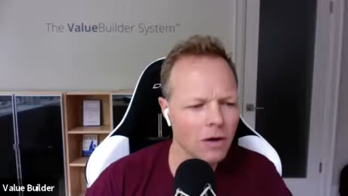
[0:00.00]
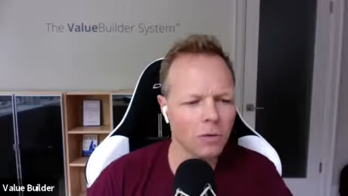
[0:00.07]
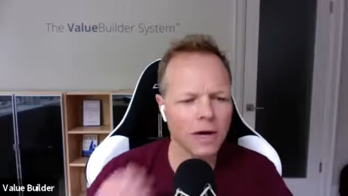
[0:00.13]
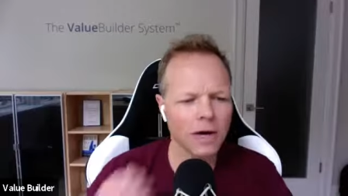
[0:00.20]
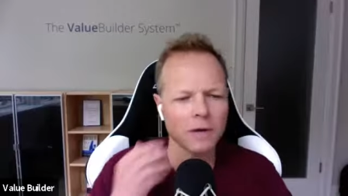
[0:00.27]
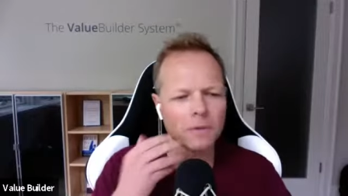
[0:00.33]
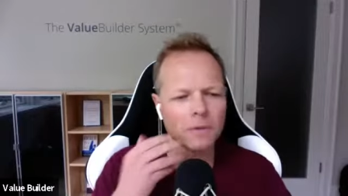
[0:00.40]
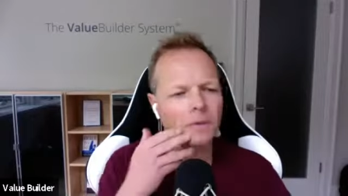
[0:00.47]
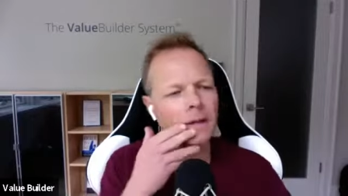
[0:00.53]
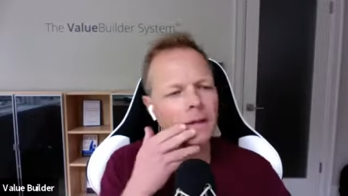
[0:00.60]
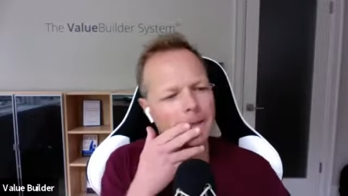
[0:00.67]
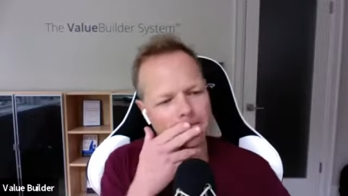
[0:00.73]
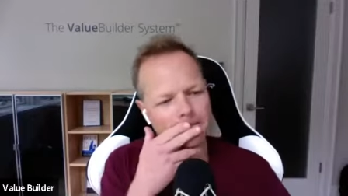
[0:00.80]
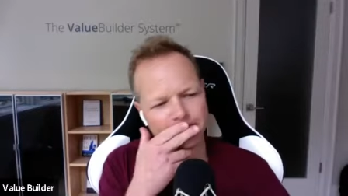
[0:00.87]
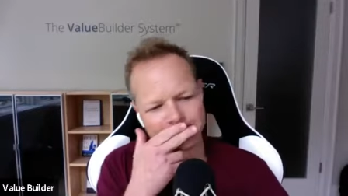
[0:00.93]
And it's yeah.
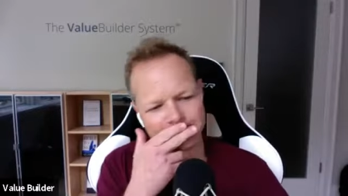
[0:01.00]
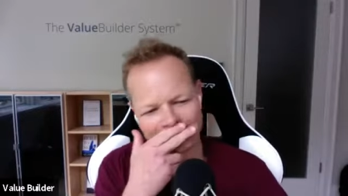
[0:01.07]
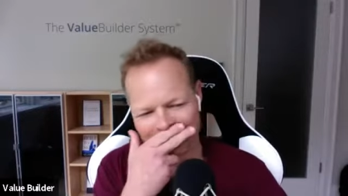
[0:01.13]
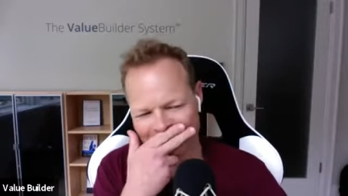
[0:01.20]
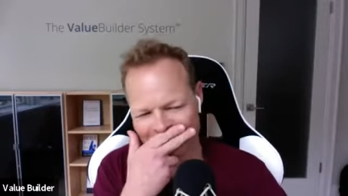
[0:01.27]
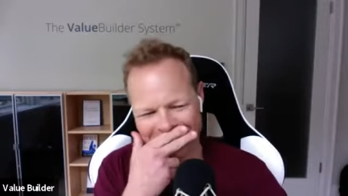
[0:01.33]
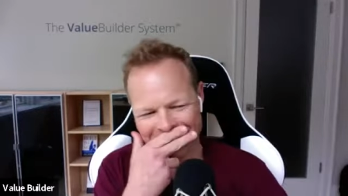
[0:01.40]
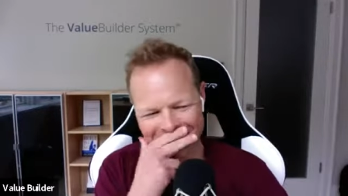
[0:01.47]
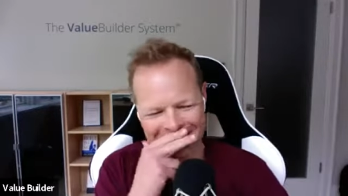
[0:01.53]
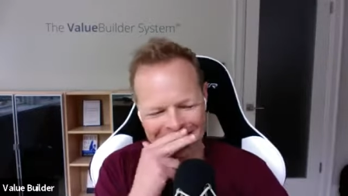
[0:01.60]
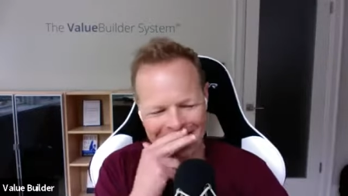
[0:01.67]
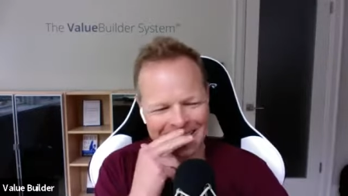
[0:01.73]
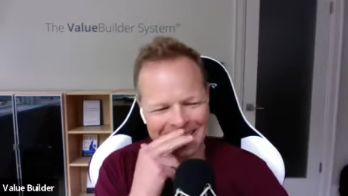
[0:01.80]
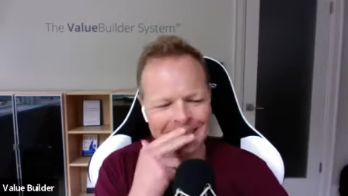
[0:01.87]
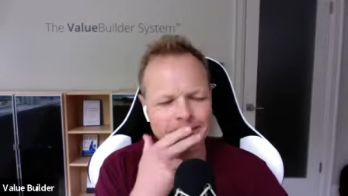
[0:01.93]
part of the methodology
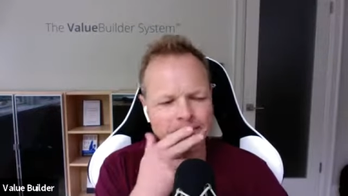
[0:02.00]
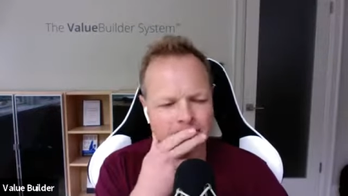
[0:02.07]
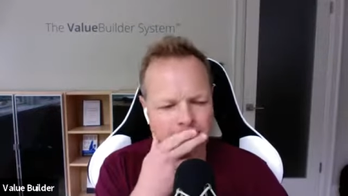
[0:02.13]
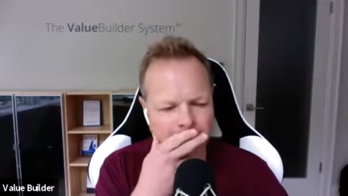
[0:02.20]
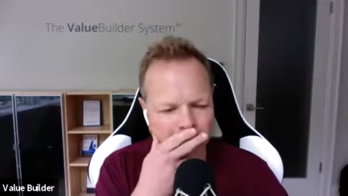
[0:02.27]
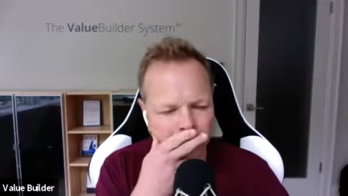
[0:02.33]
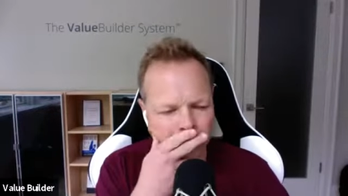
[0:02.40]
that pictures are